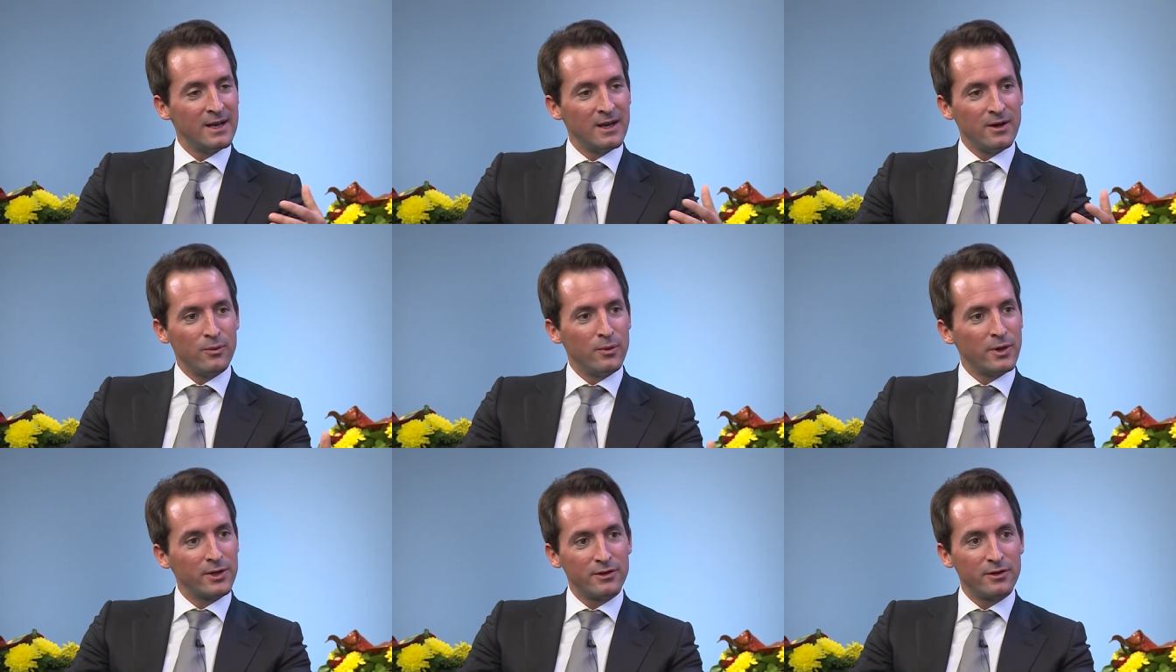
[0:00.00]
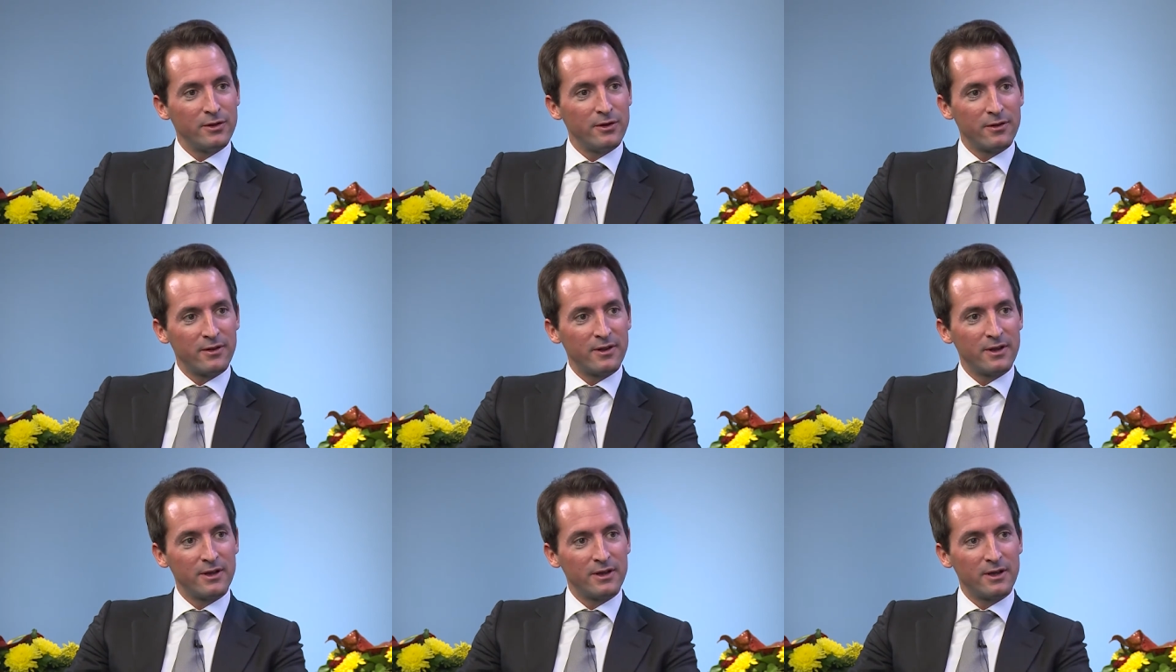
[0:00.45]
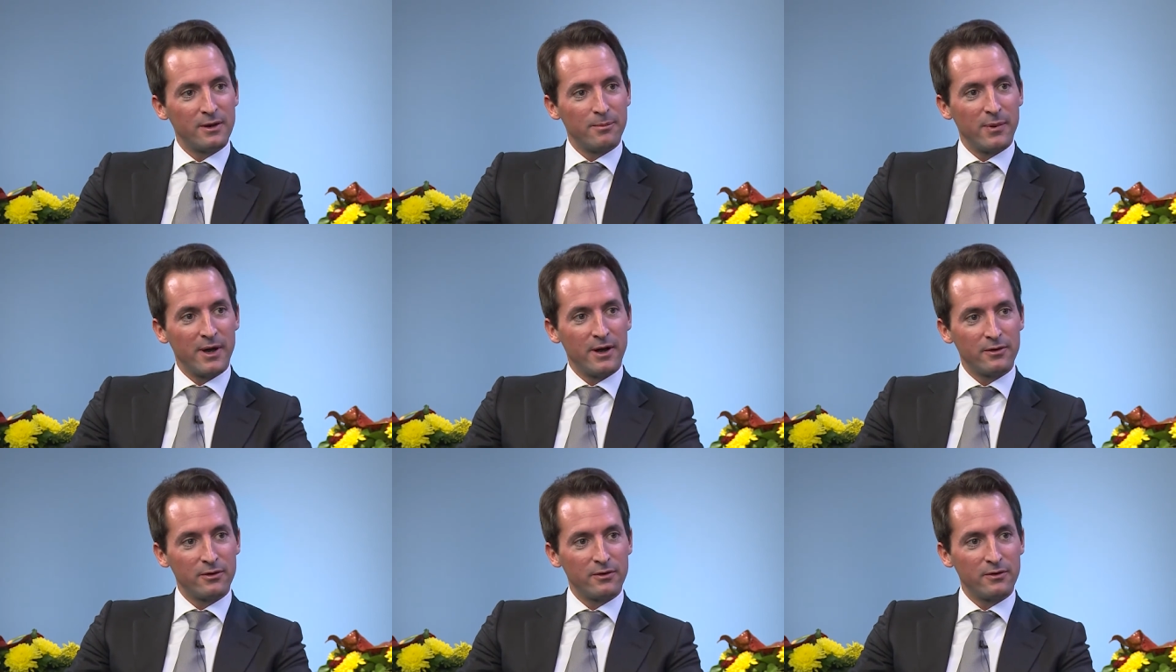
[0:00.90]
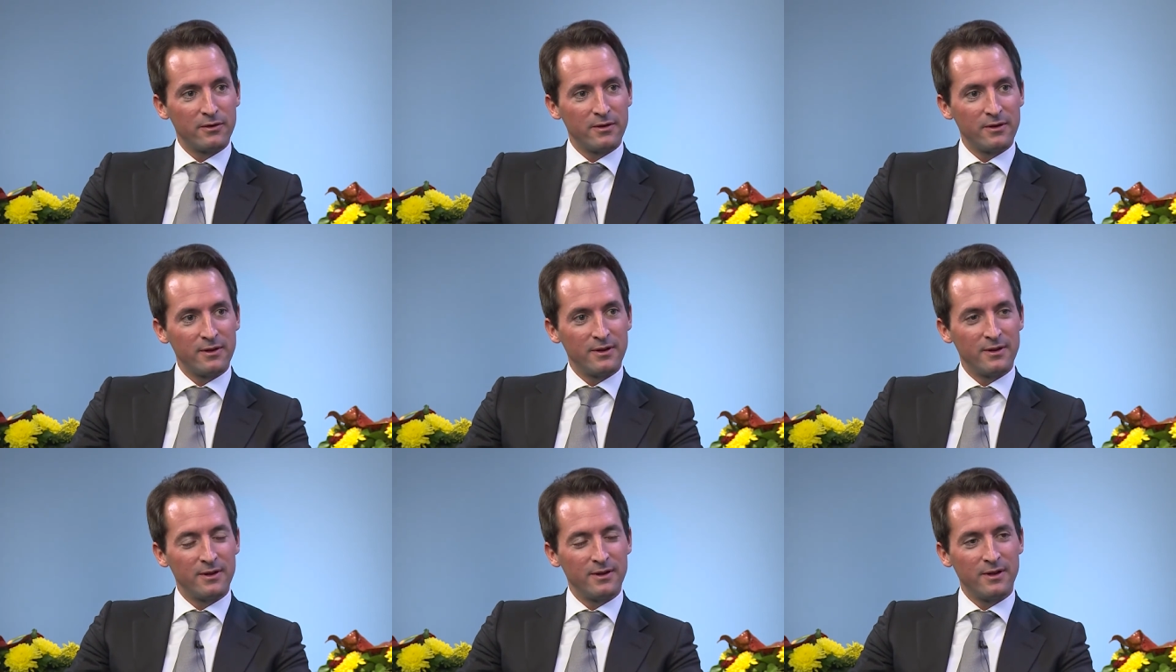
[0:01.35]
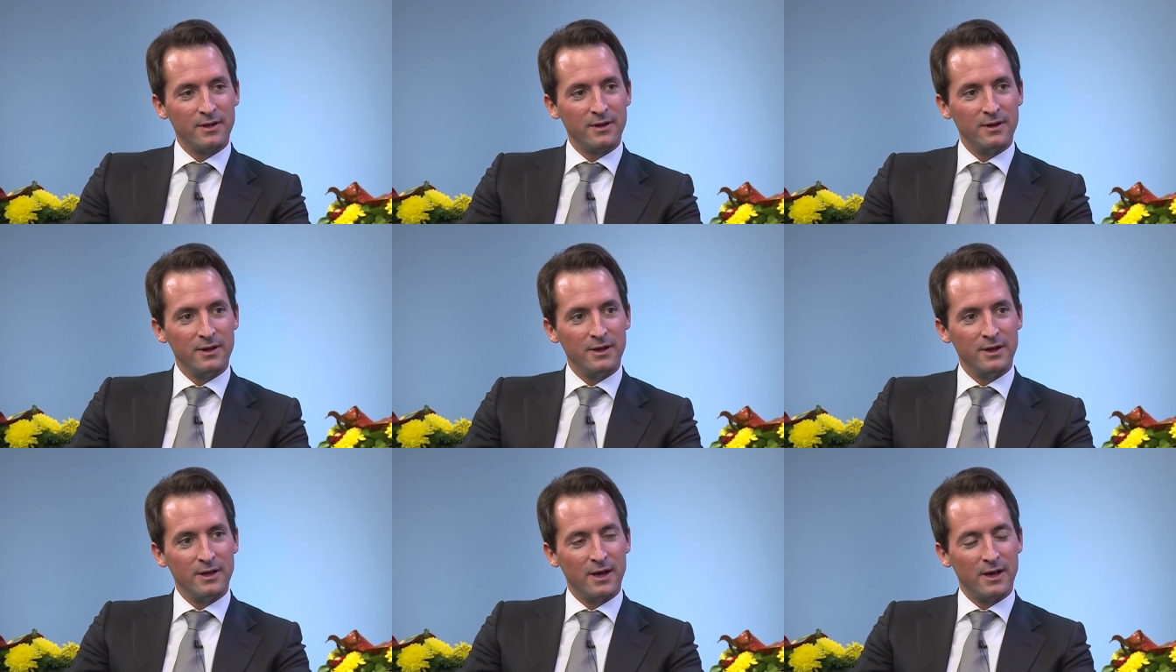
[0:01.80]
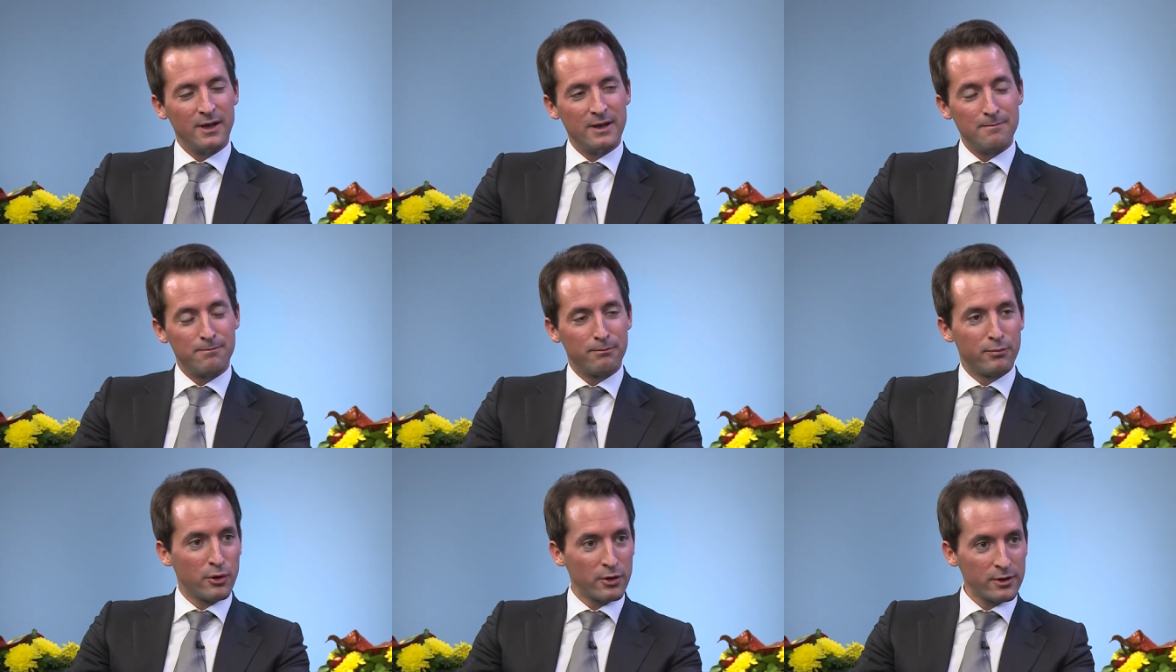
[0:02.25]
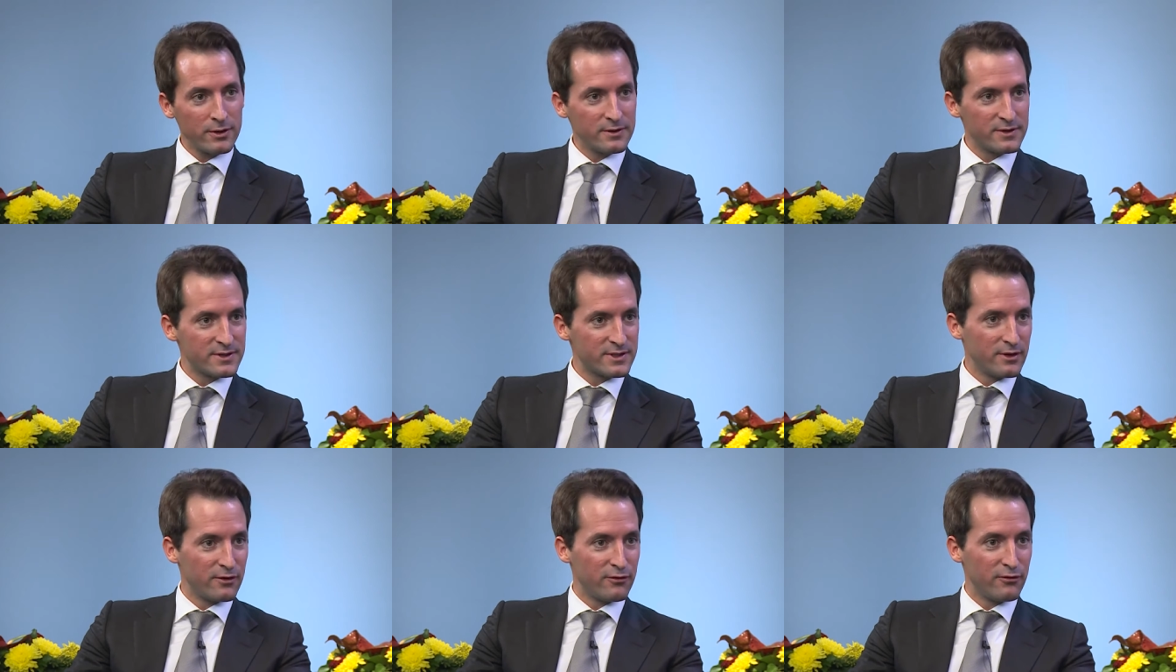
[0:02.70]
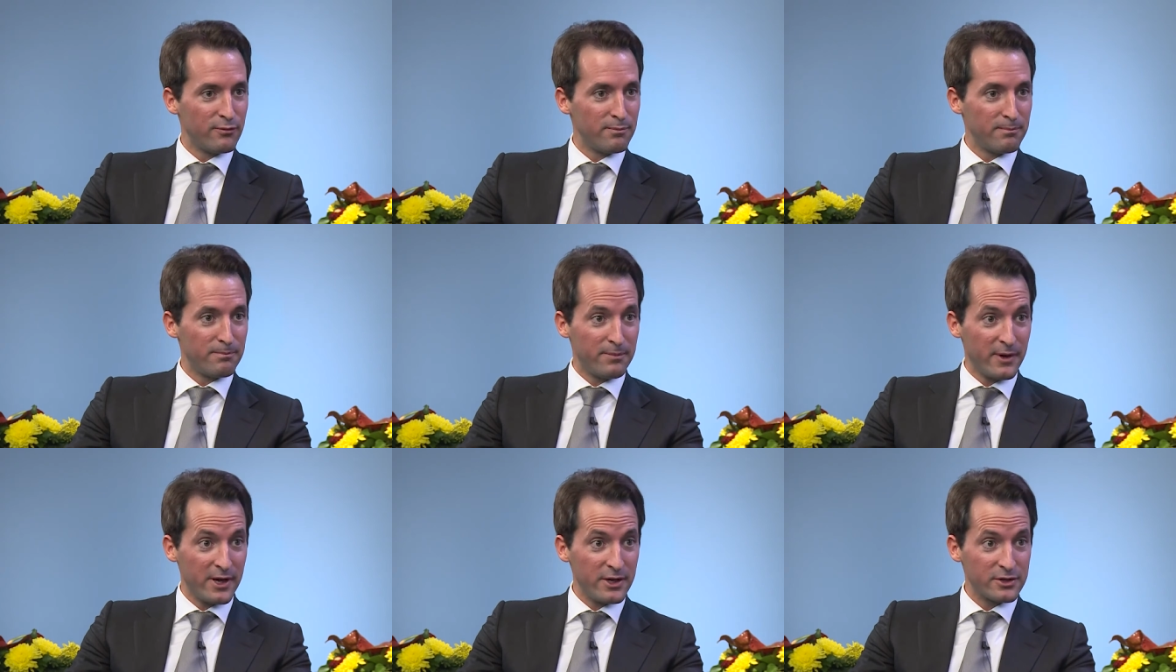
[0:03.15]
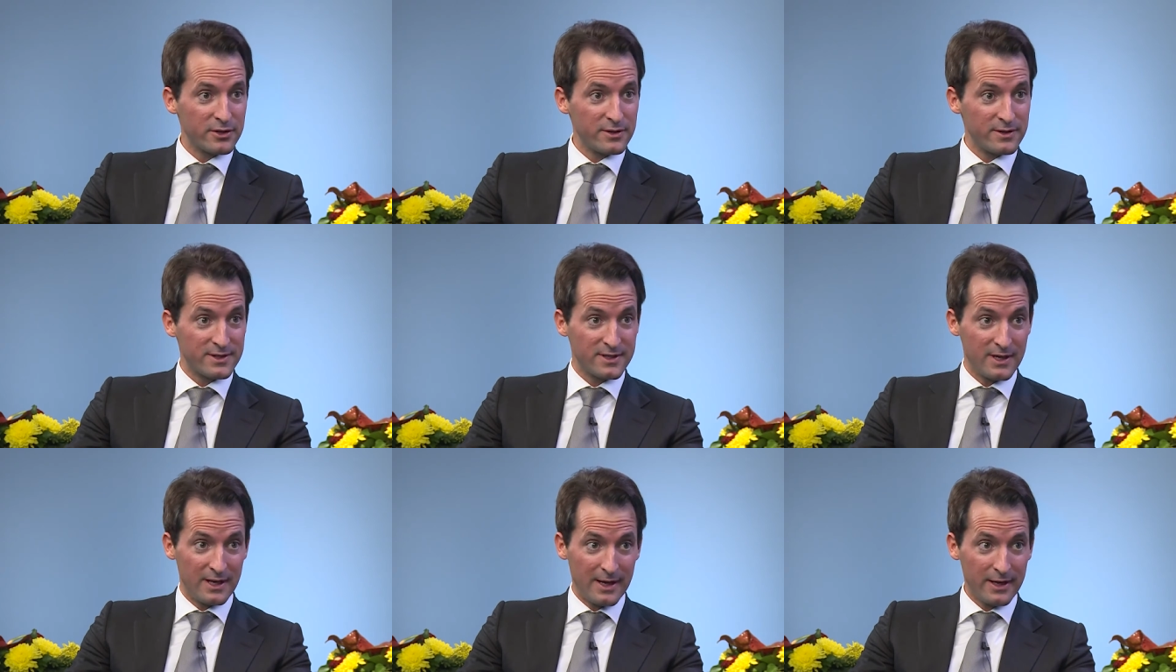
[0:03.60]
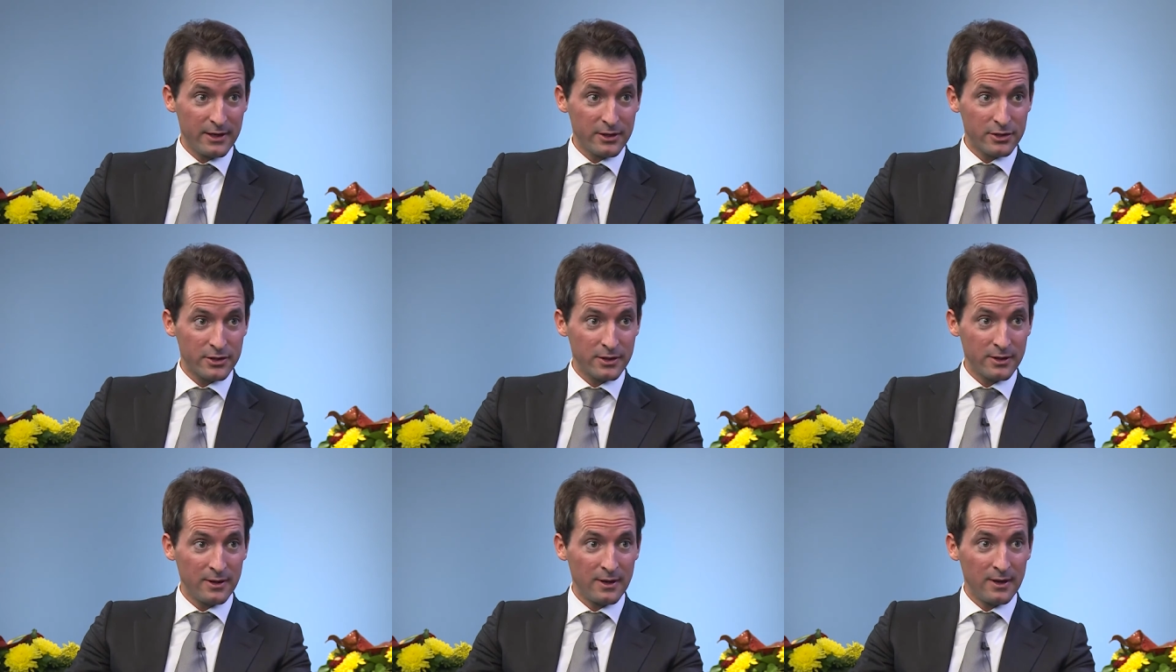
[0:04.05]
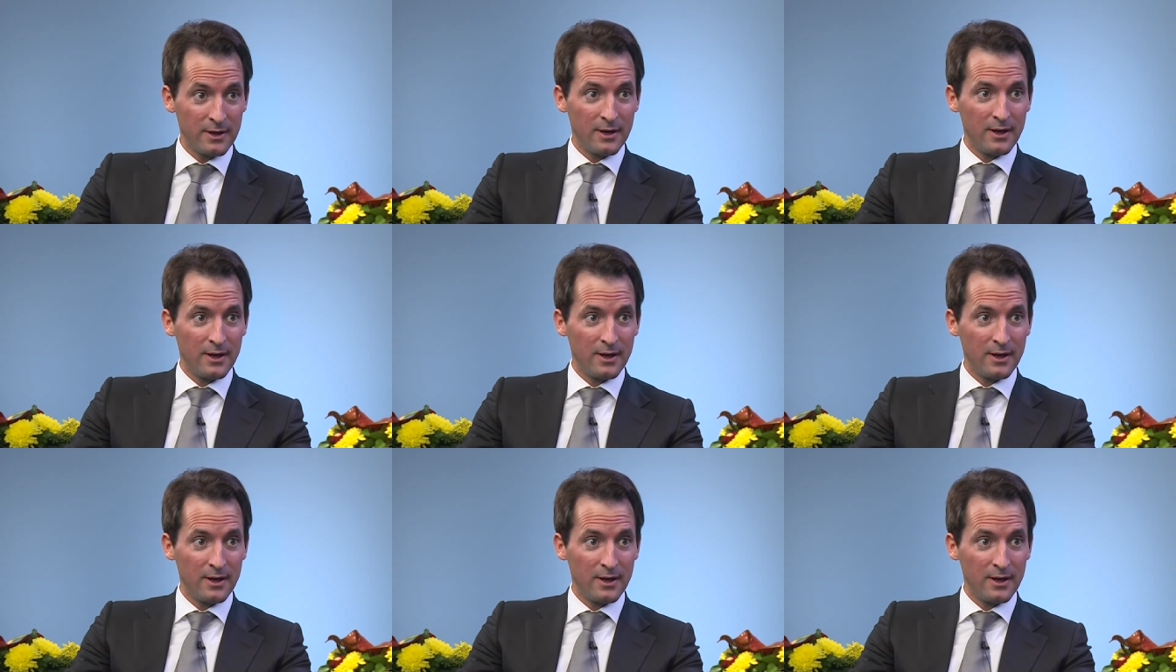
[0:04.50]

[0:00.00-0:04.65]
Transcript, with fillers: What do you think about the uh, importance of patient selection?